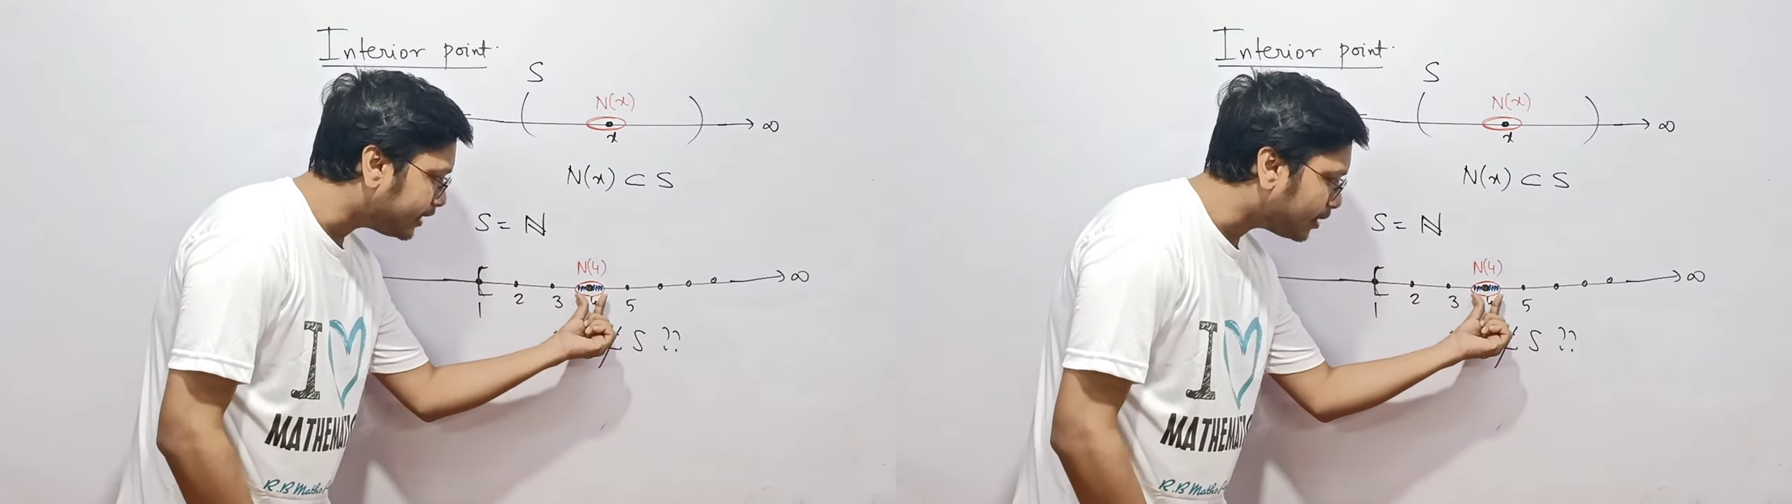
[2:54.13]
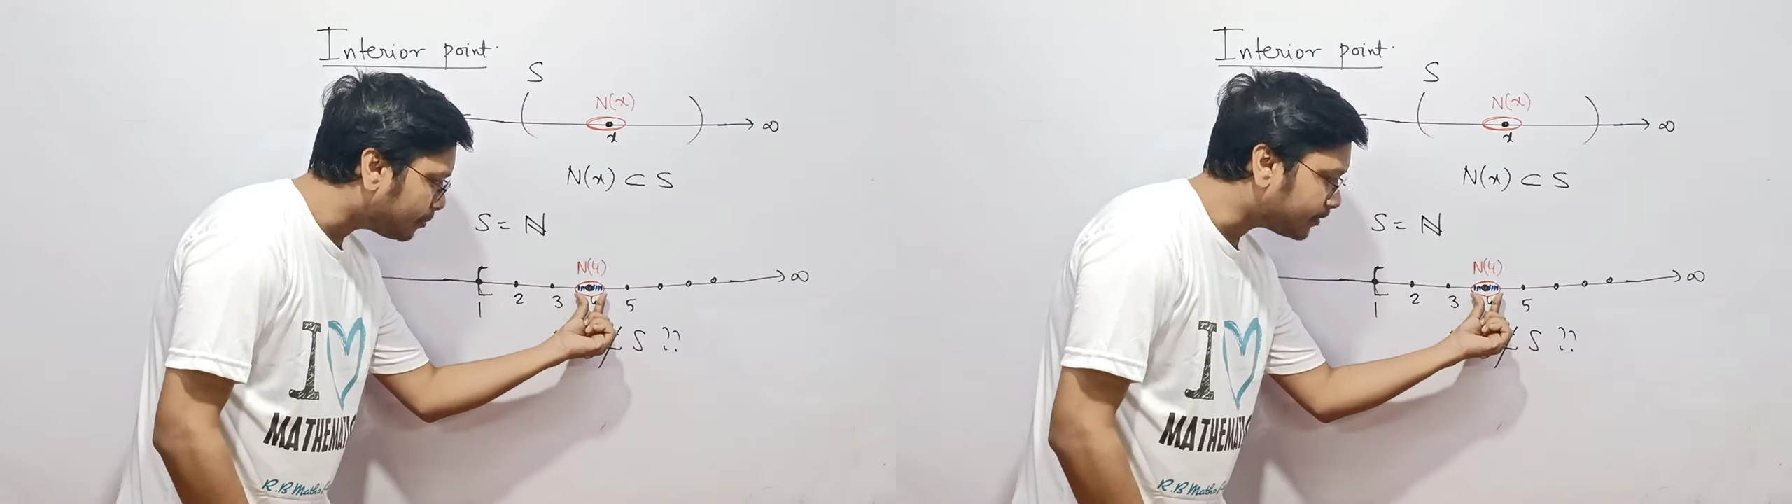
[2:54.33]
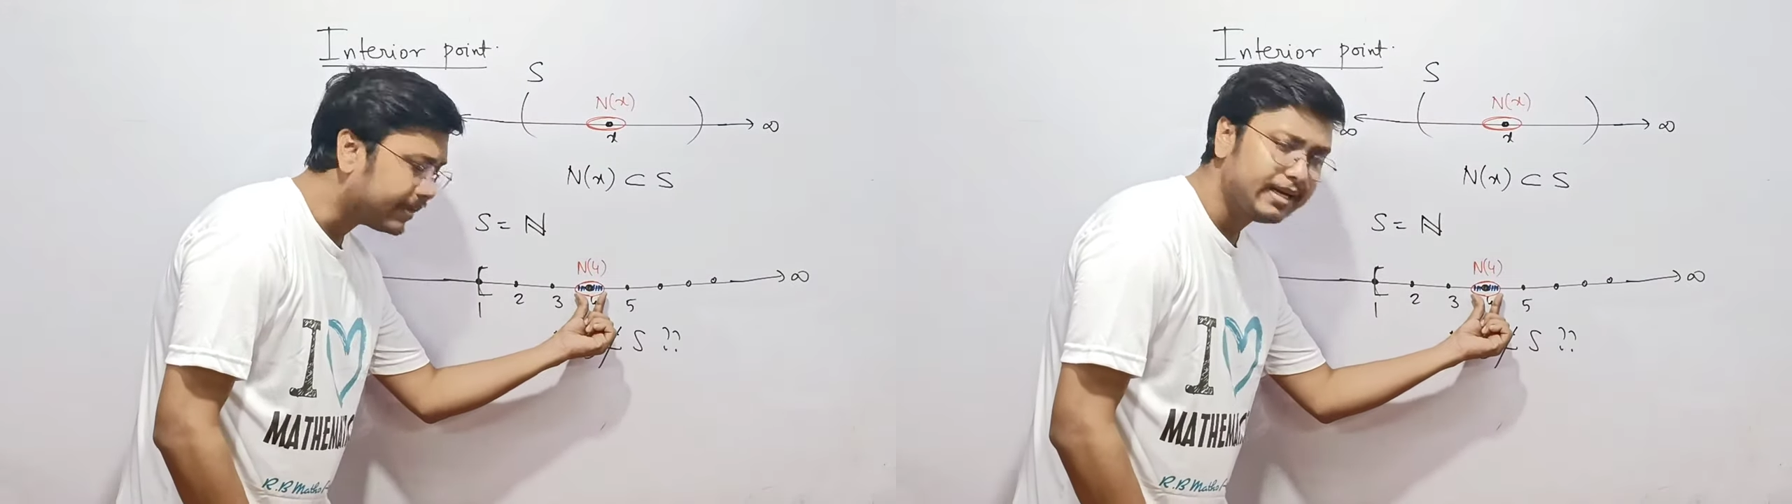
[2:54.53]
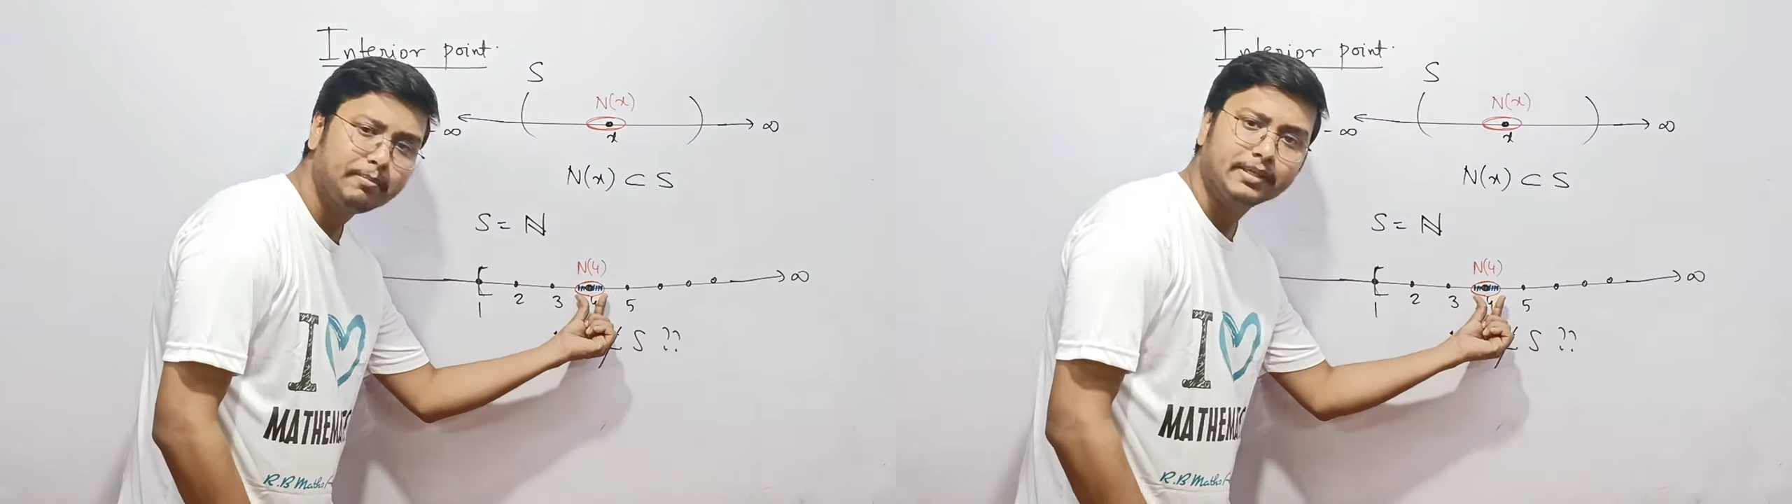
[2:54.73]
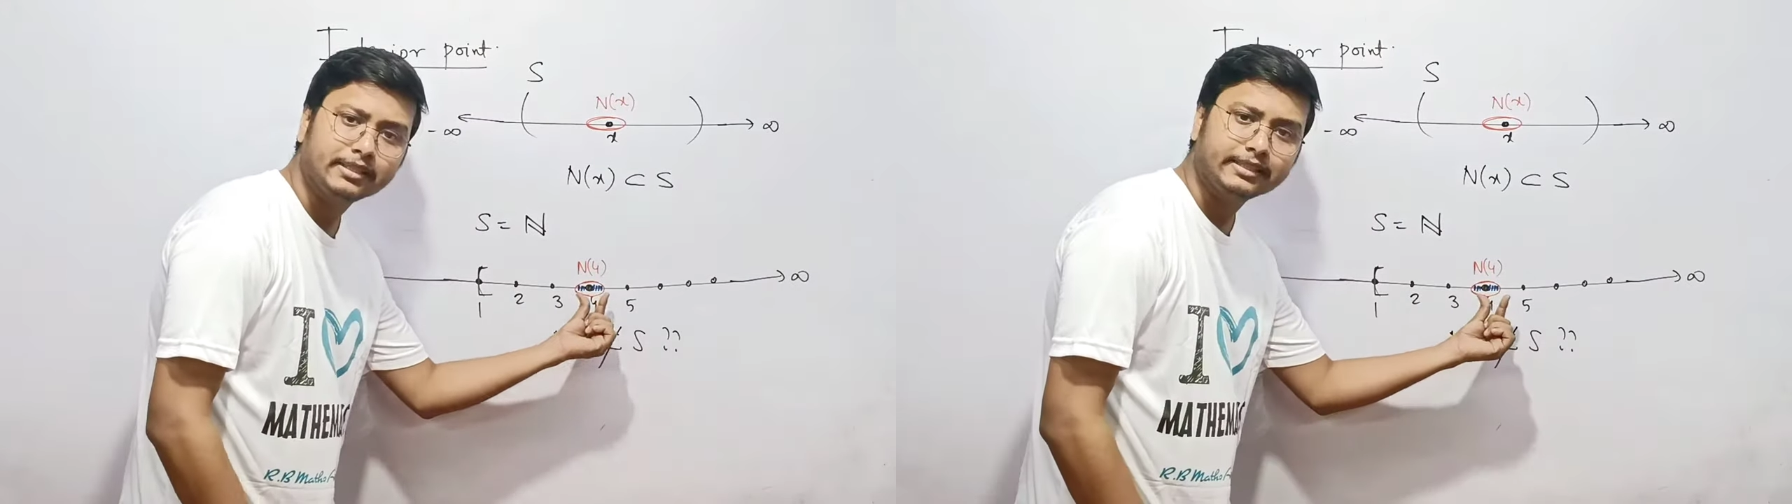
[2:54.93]
number of
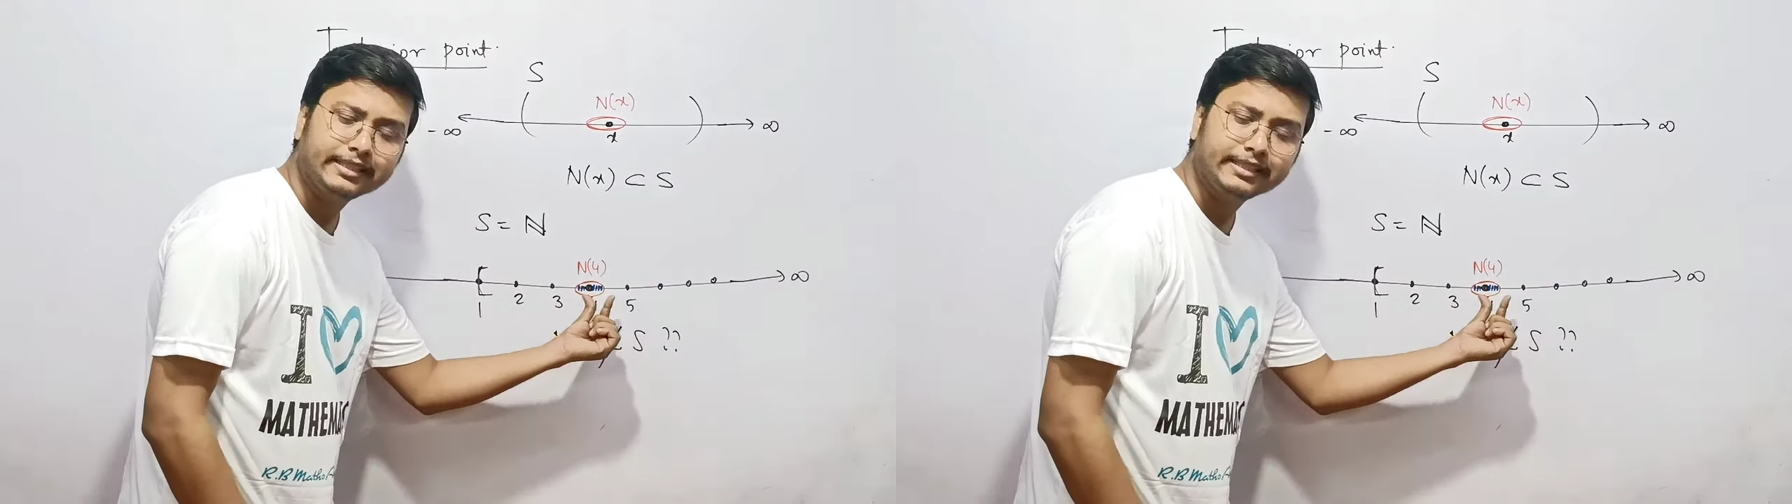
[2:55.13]
elements